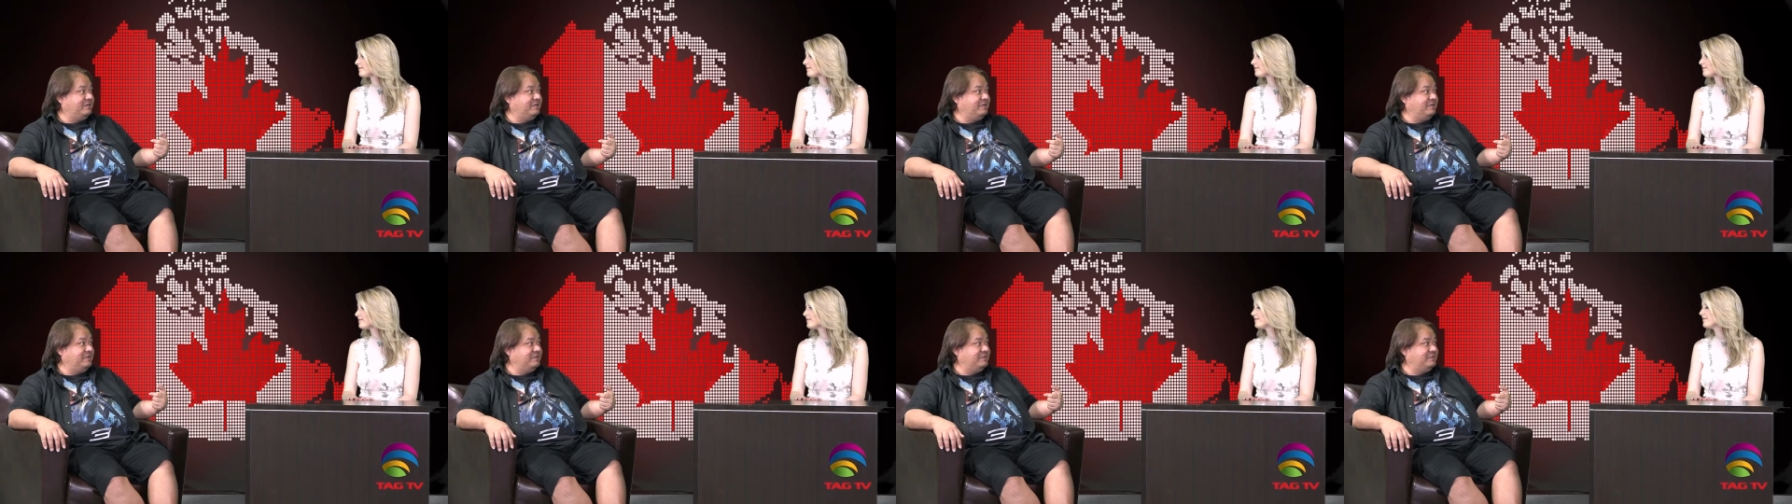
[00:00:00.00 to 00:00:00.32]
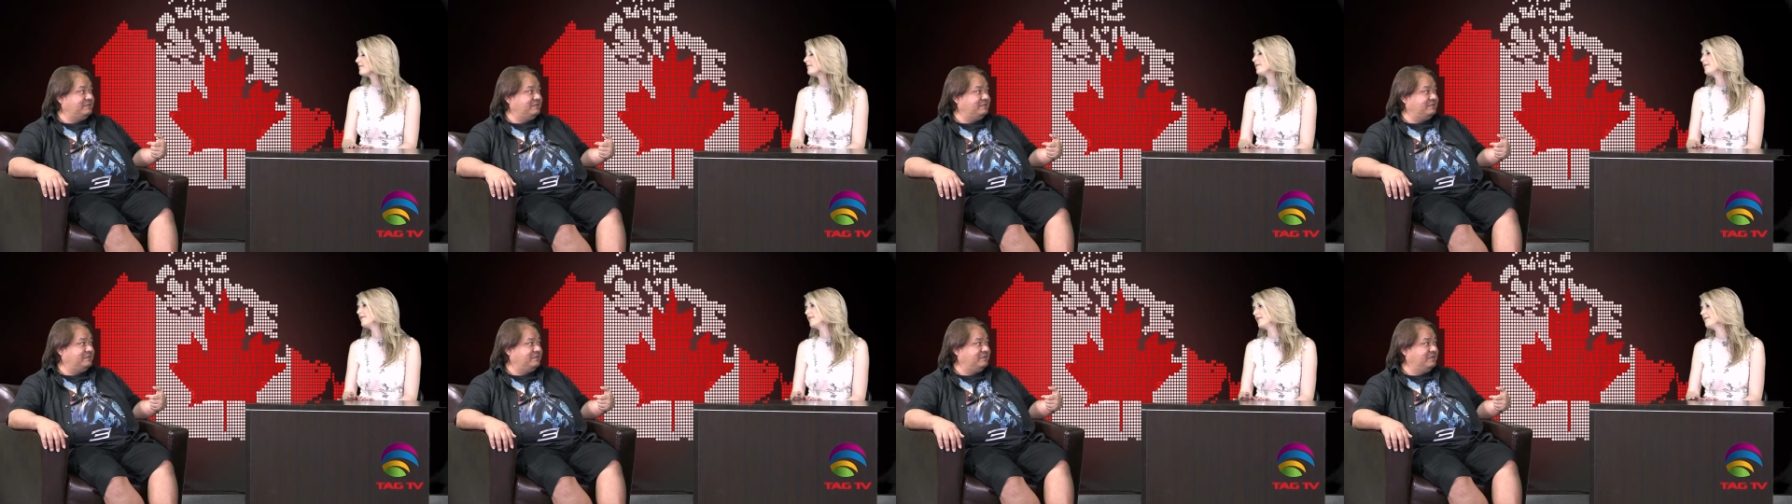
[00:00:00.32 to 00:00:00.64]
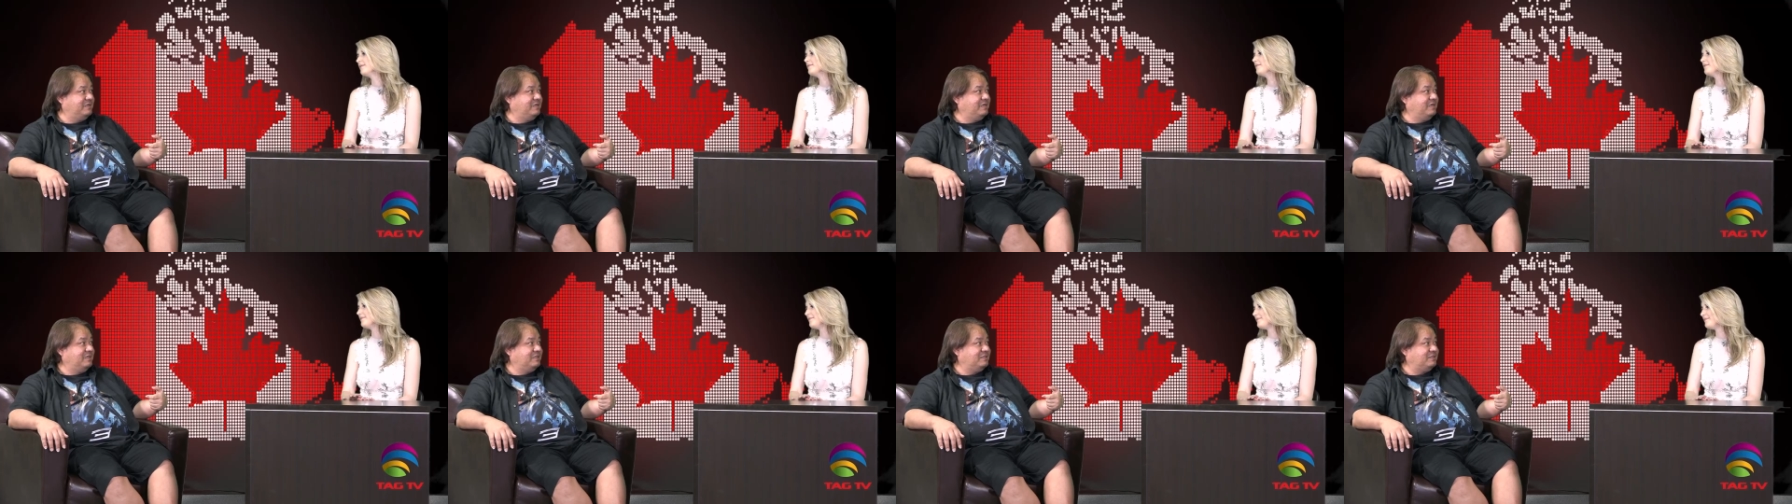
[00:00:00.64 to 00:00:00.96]
years,
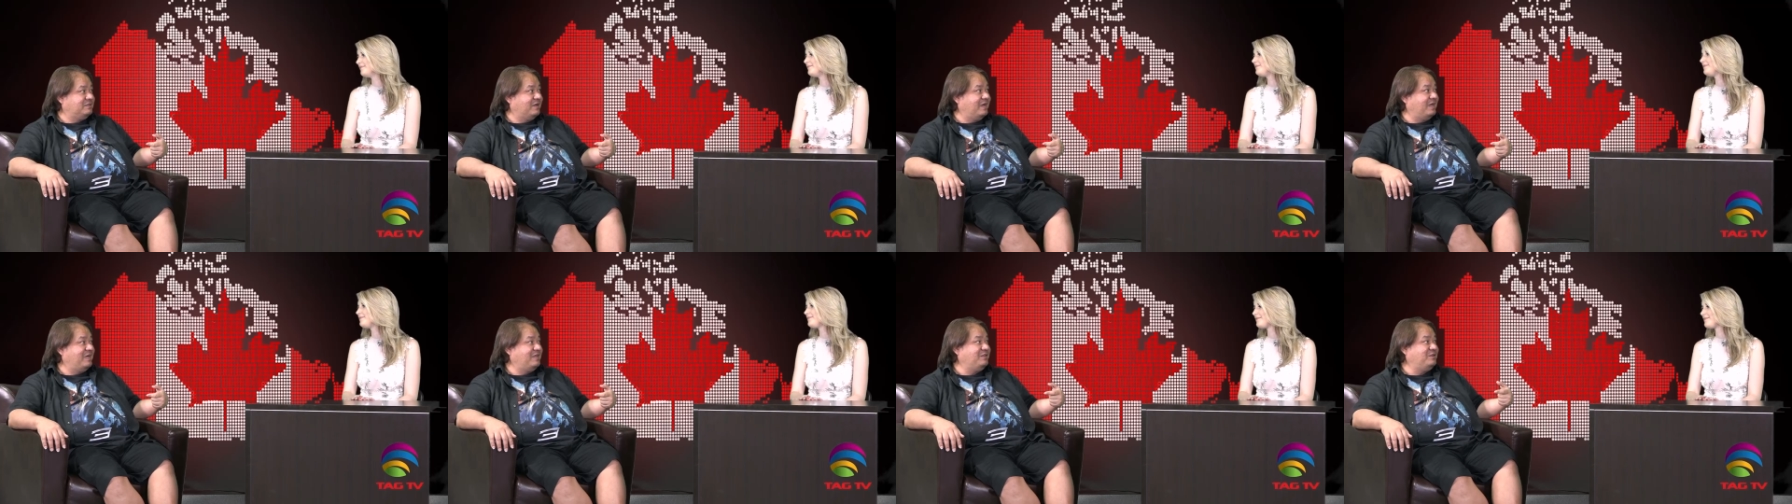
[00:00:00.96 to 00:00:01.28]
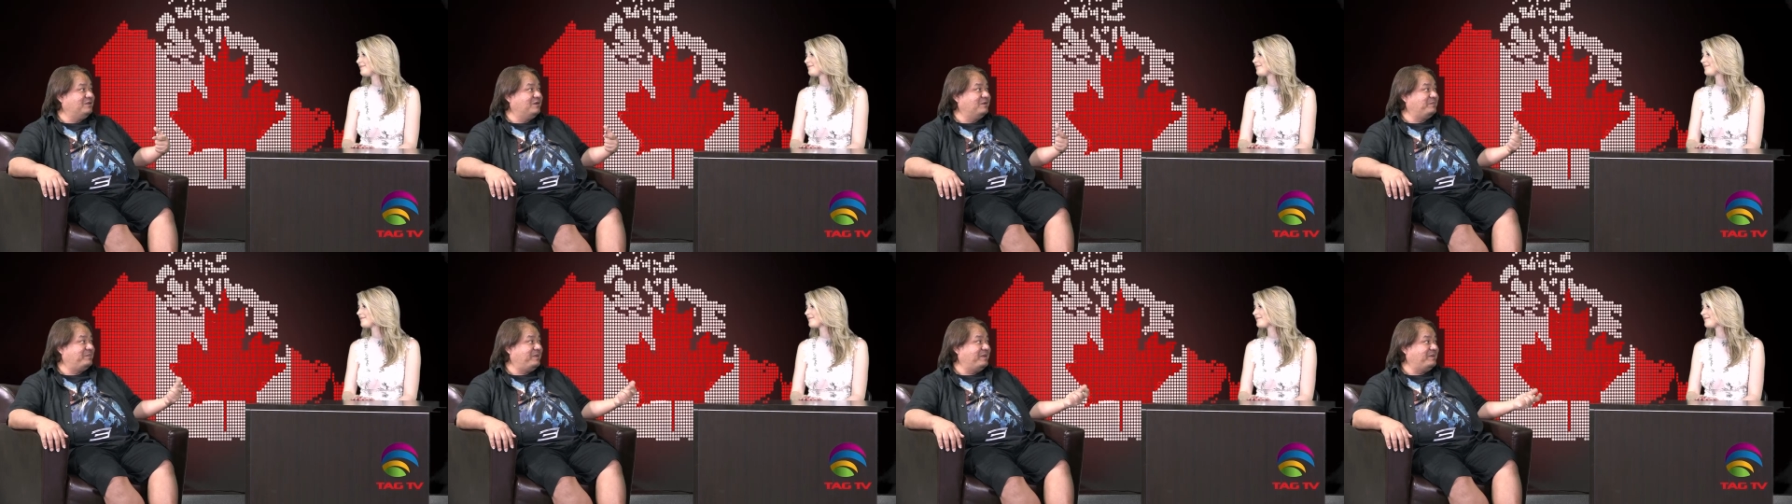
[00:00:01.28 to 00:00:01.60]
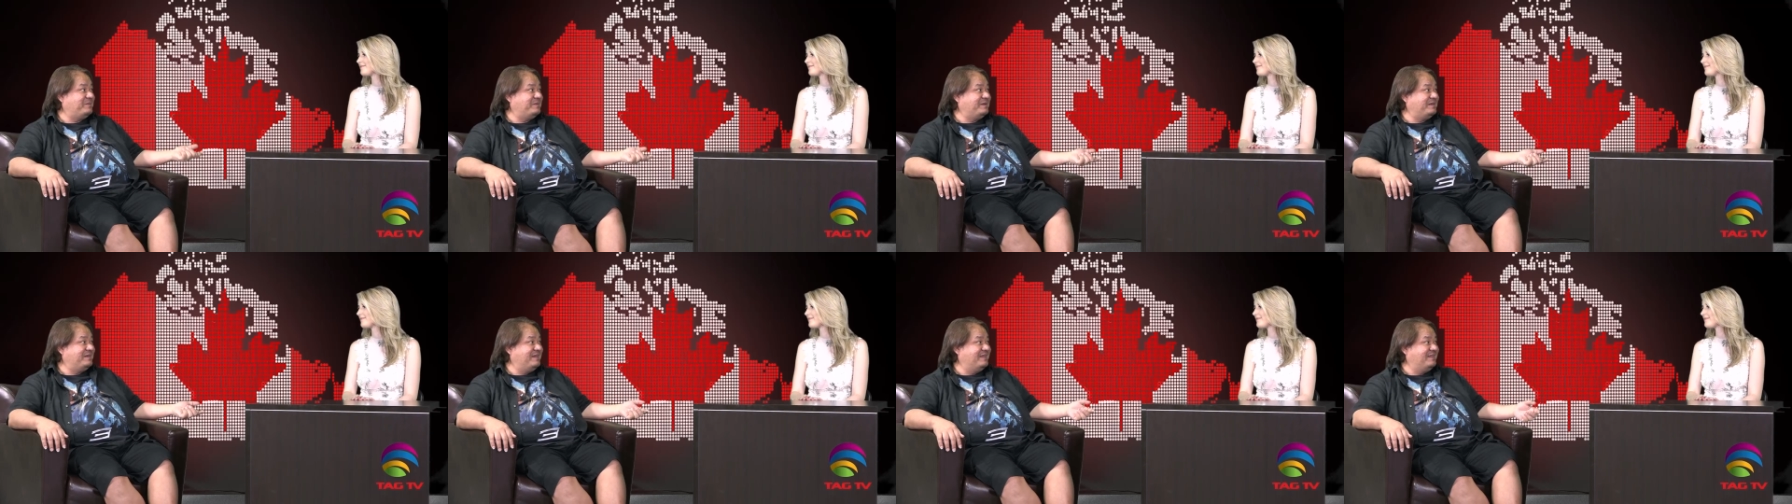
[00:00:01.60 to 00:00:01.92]
so I do a
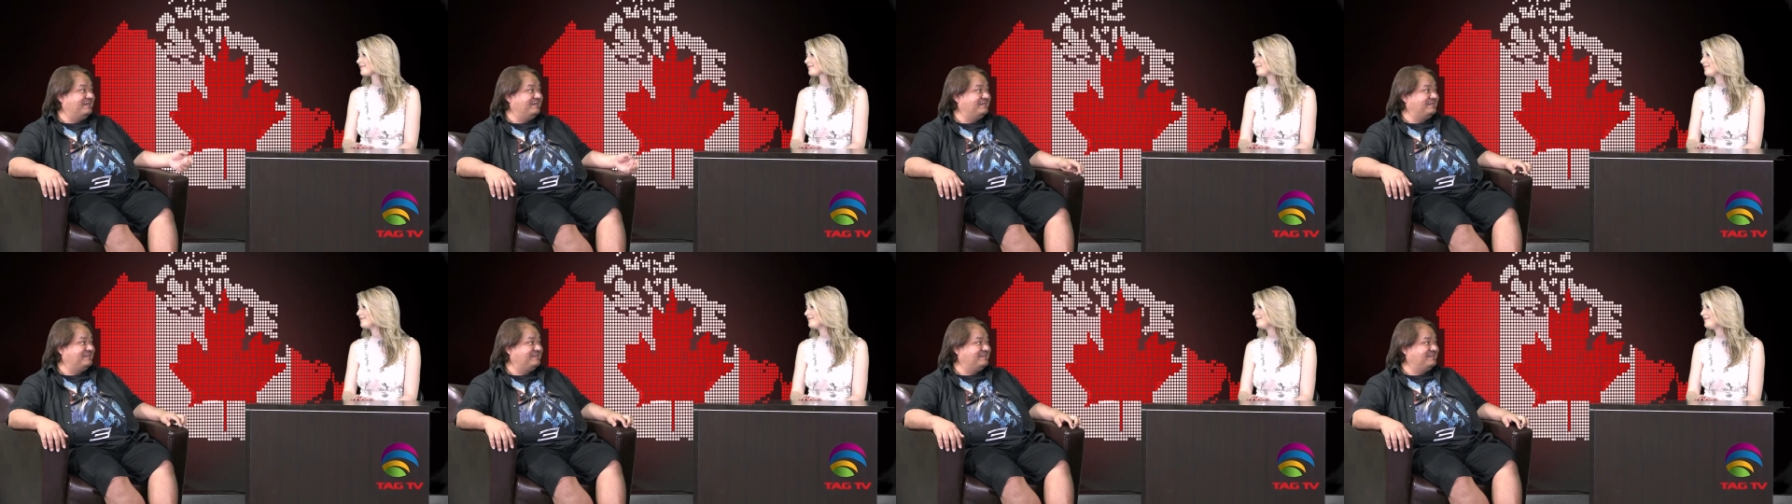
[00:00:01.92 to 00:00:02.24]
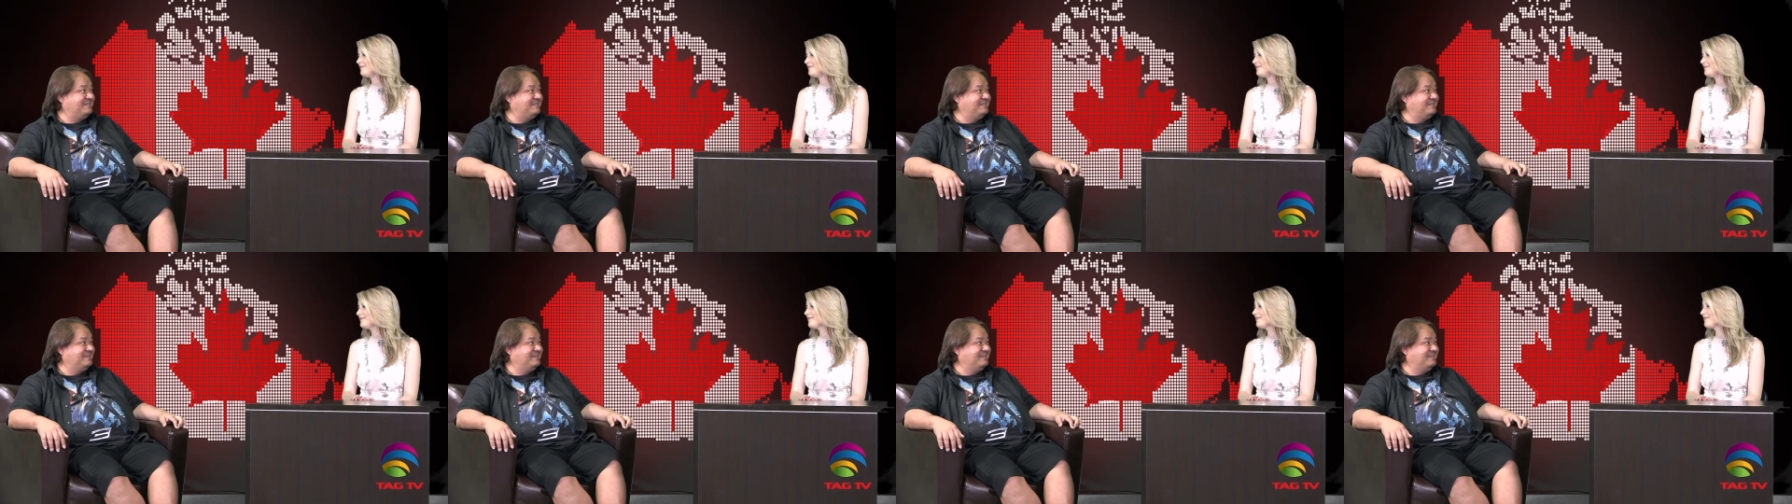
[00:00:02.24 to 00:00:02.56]
paper dolls.